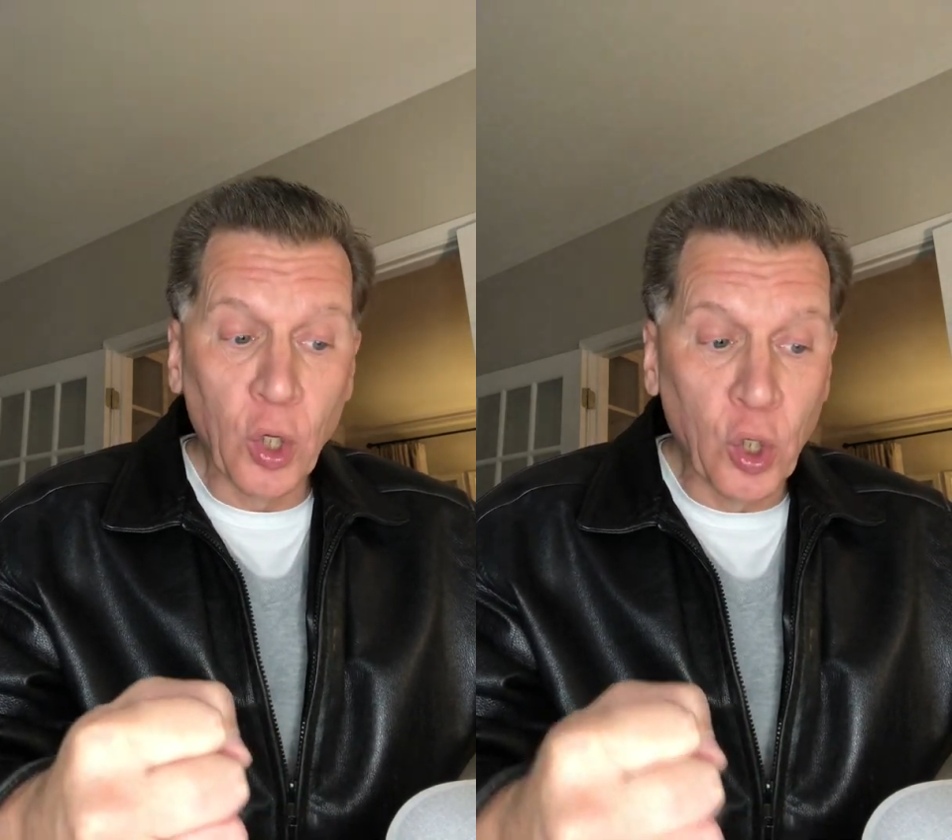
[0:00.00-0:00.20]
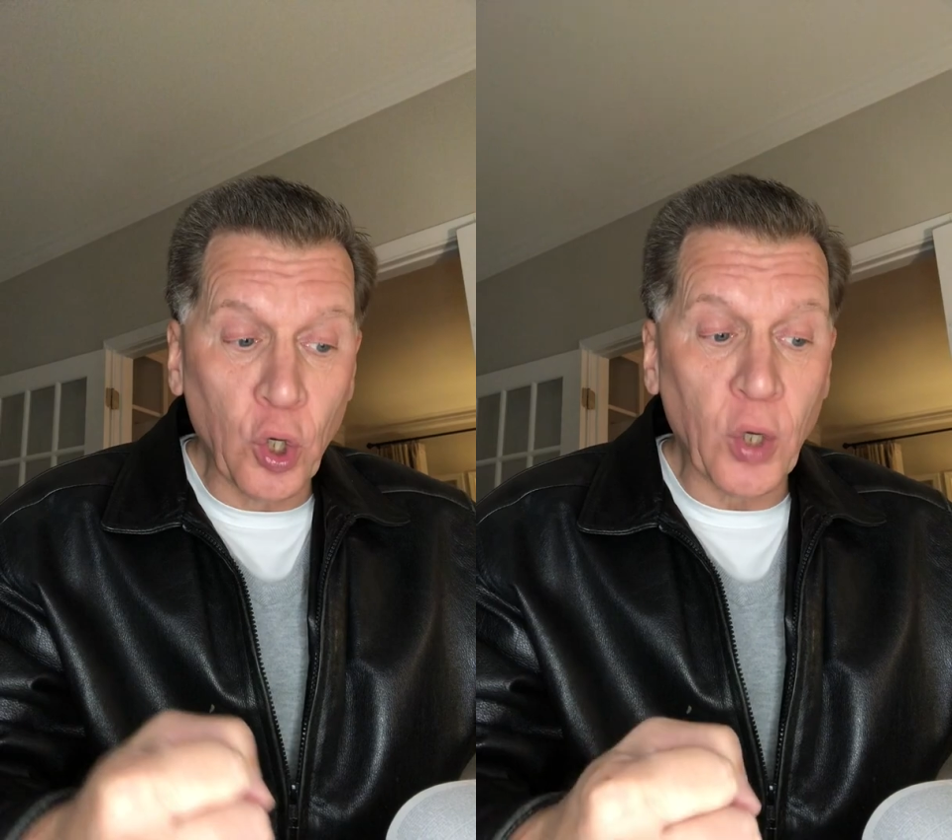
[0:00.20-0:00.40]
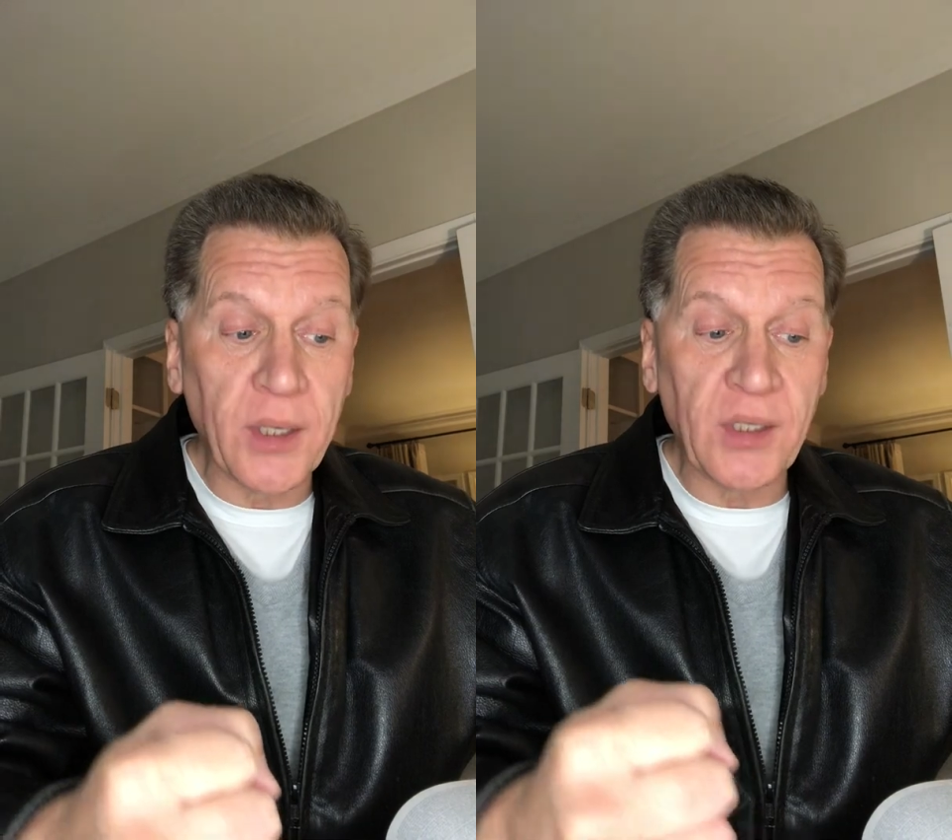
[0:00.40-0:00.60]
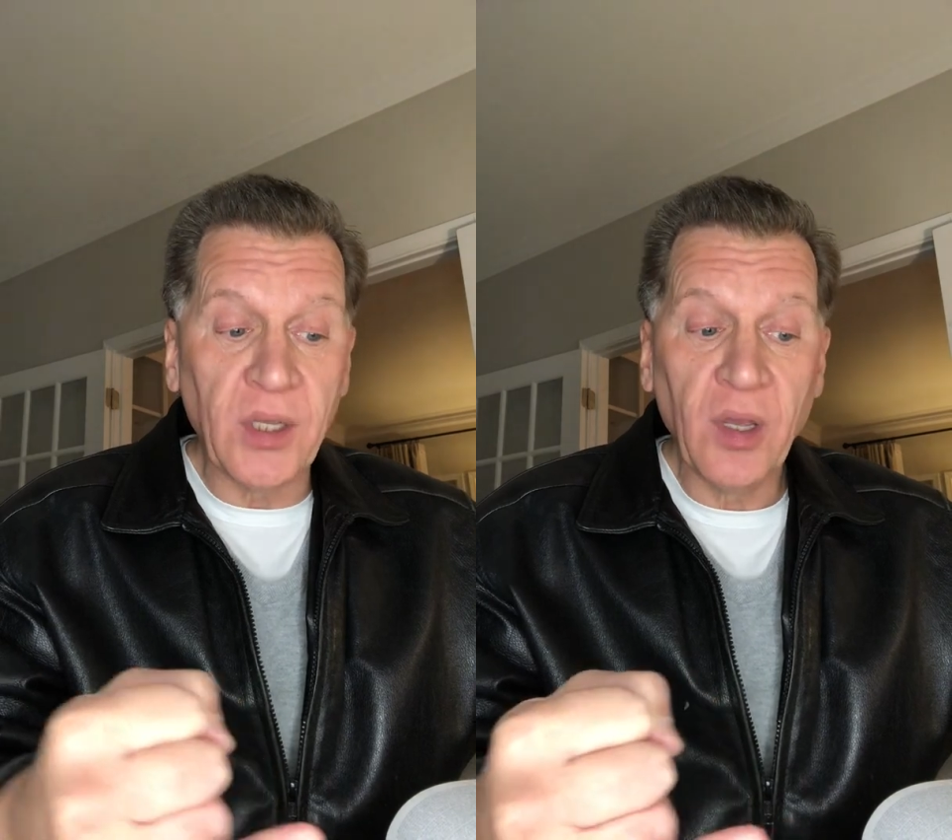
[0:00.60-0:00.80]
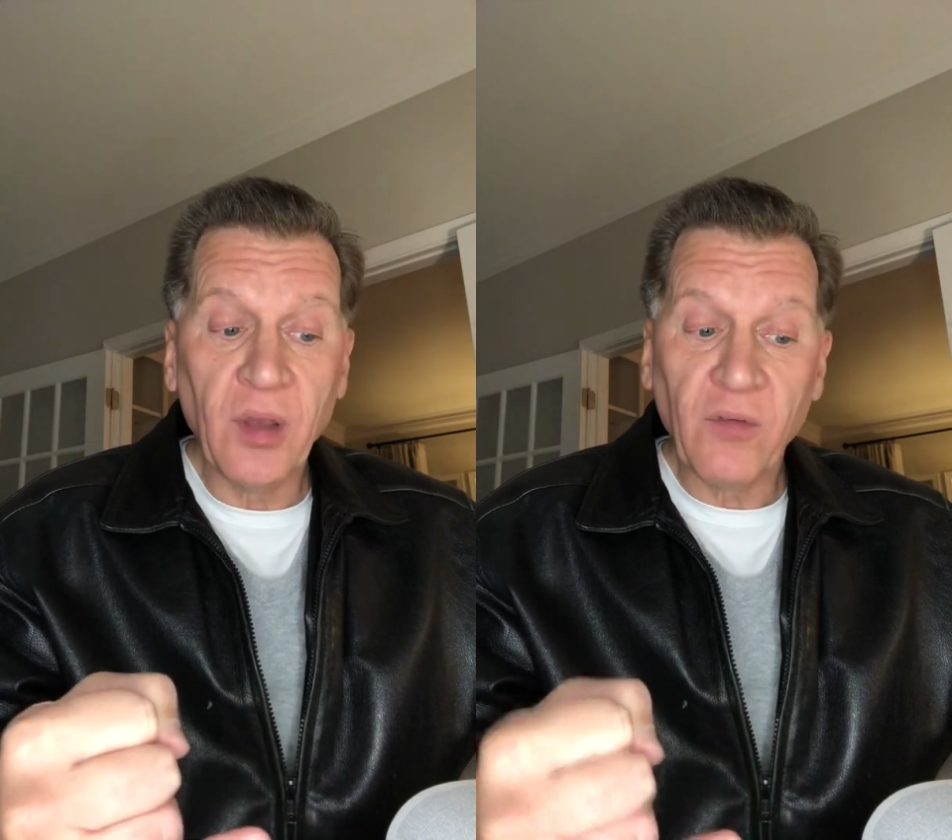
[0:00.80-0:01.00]

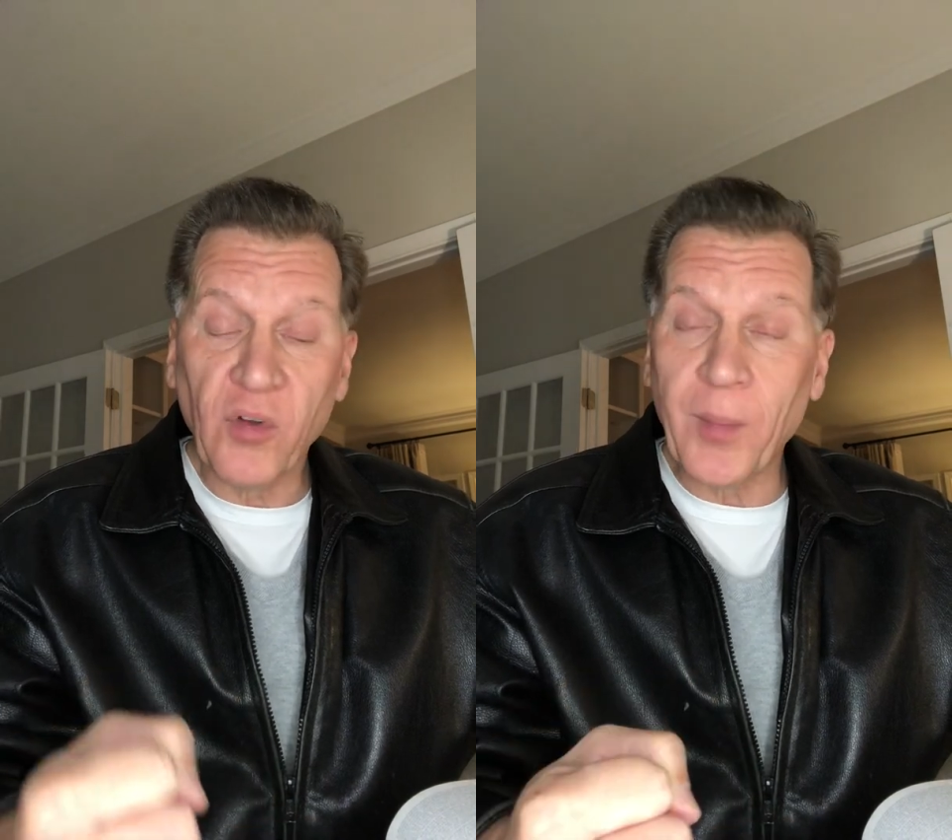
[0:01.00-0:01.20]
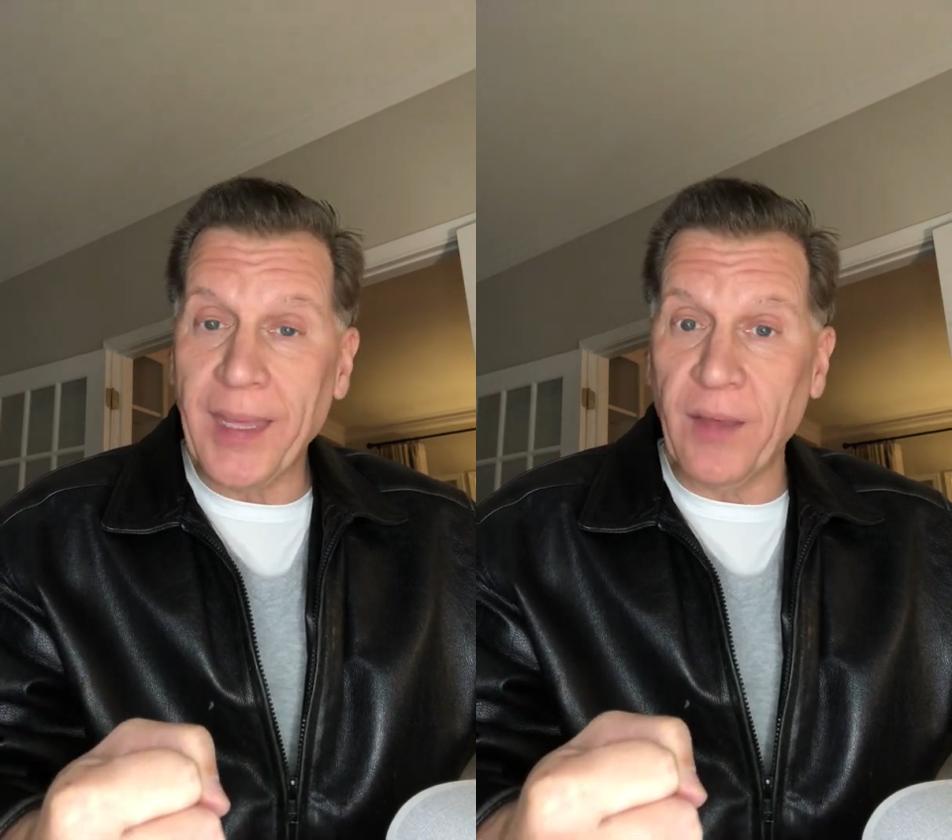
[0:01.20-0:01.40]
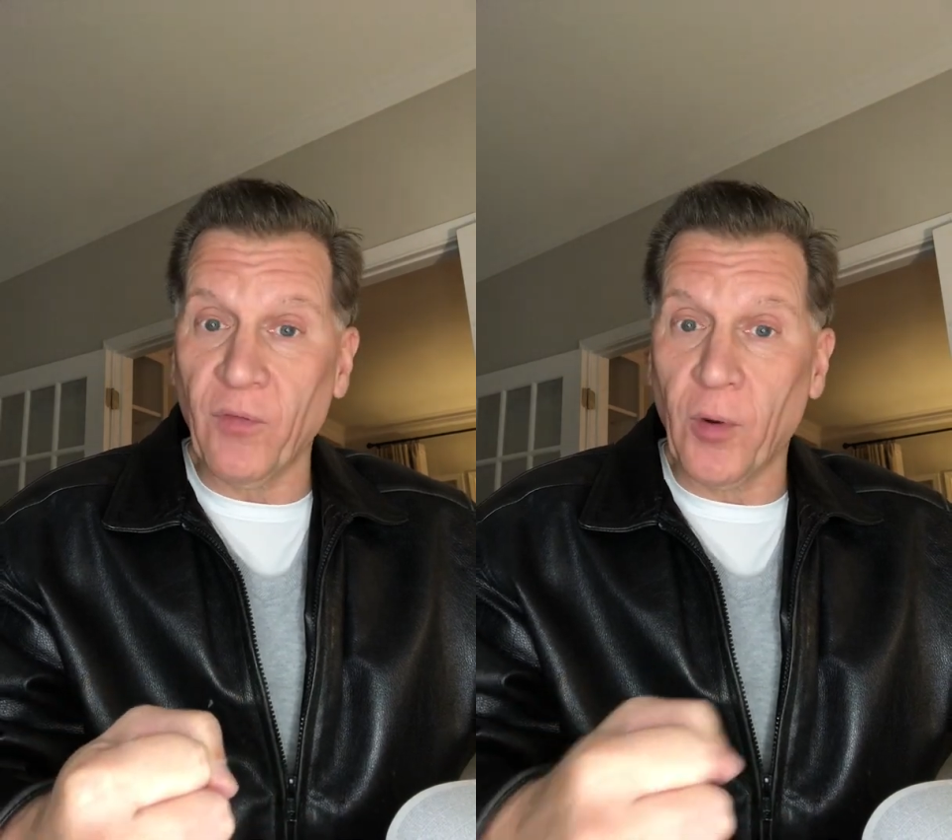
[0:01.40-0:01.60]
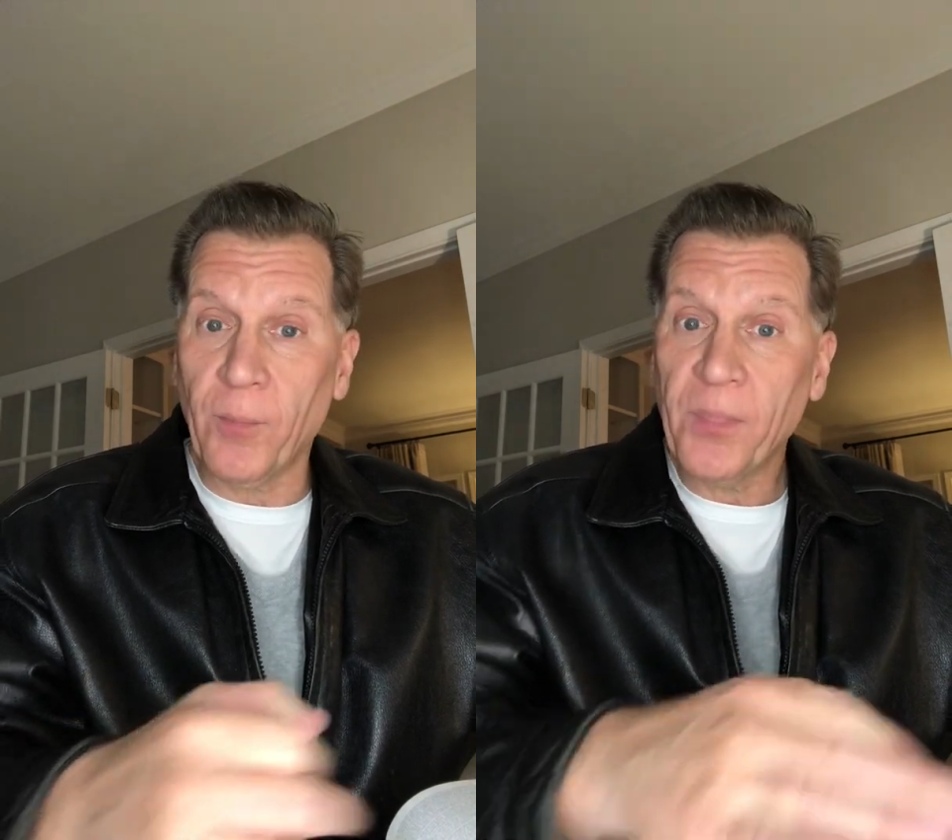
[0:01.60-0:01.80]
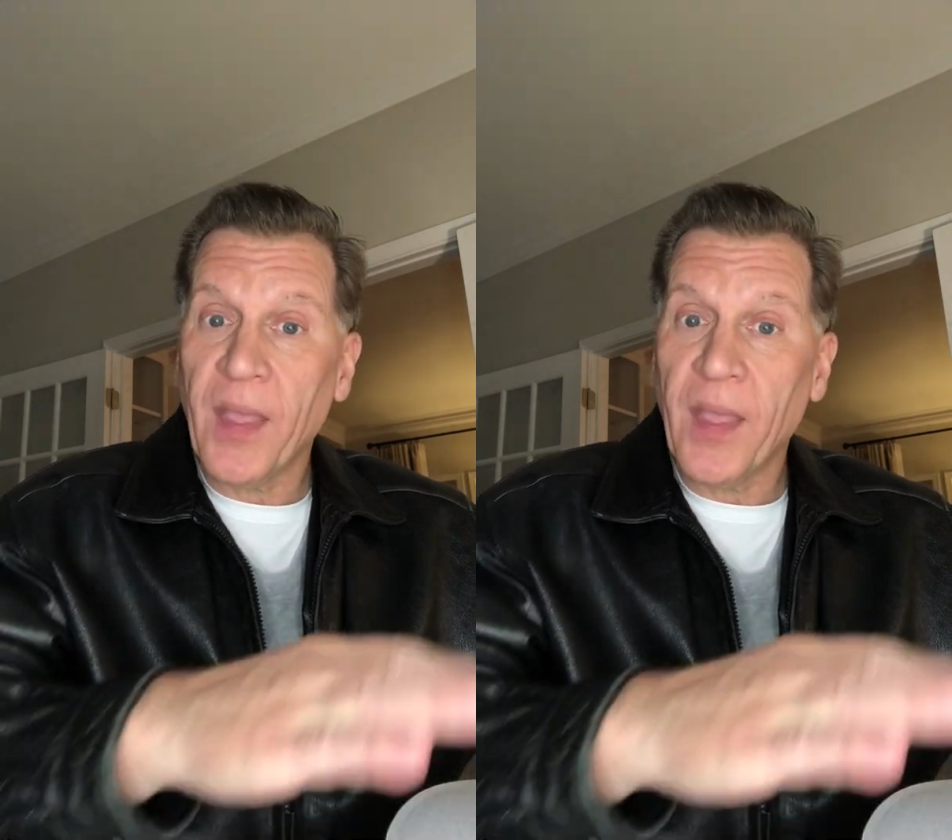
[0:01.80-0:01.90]
good from evil.